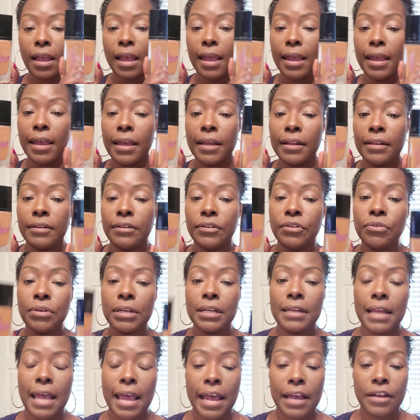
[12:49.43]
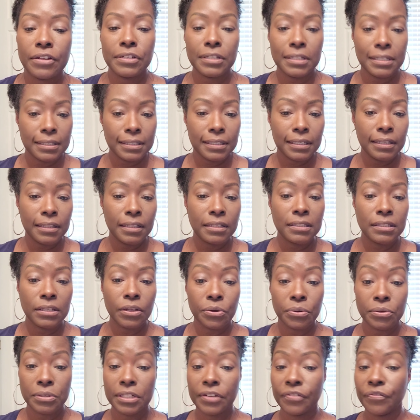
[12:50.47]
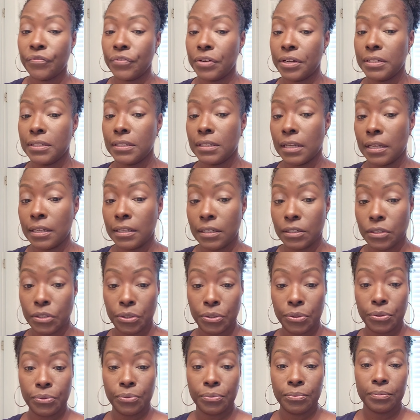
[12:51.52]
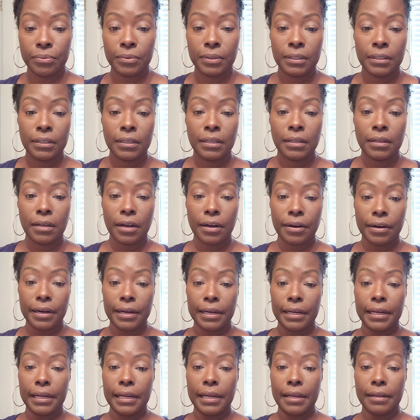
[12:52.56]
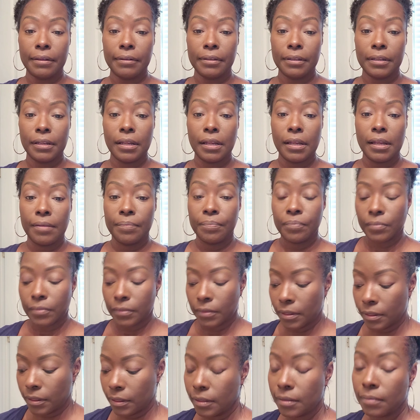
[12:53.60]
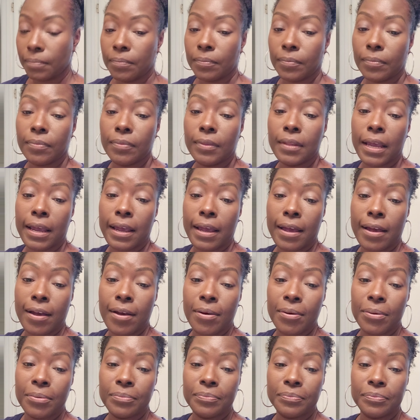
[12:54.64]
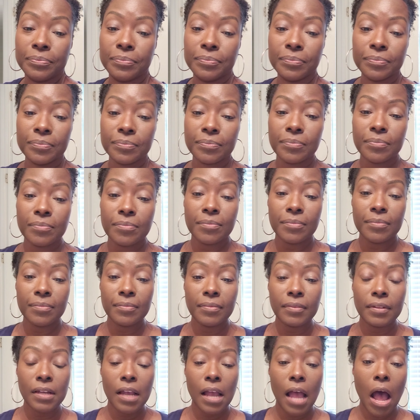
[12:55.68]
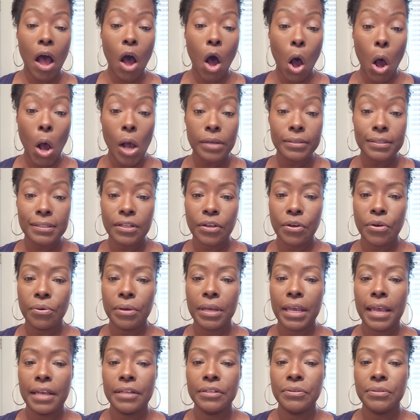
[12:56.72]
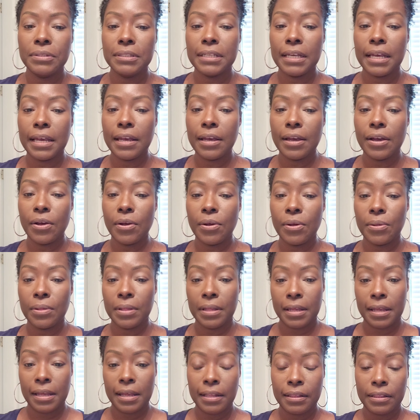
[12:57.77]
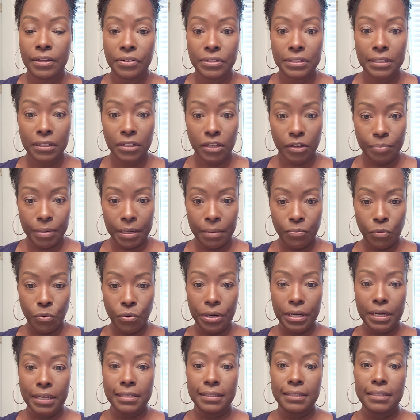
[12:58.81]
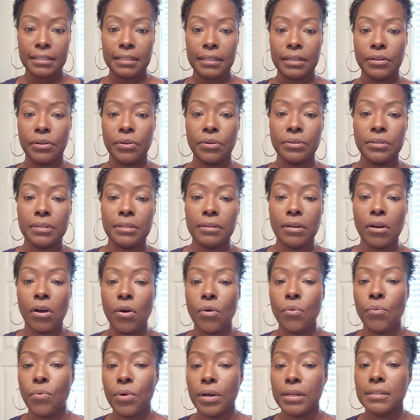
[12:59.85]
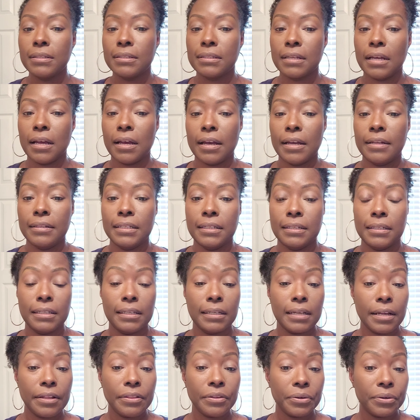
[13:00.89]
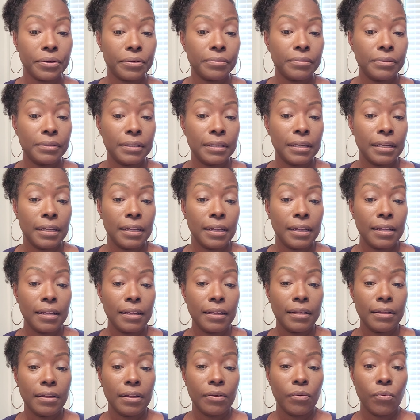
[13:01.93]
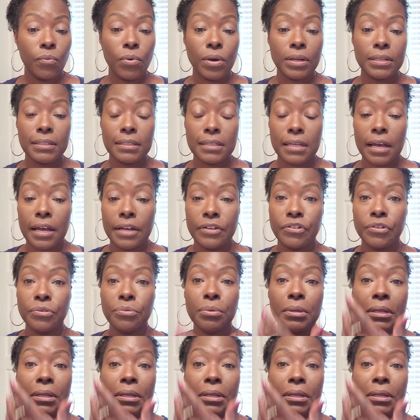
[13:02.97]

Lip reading: and you can actually see the subtle difference in the two. All right. Now, also, can you tell there's a little bit more concealed on one side than the other? One side you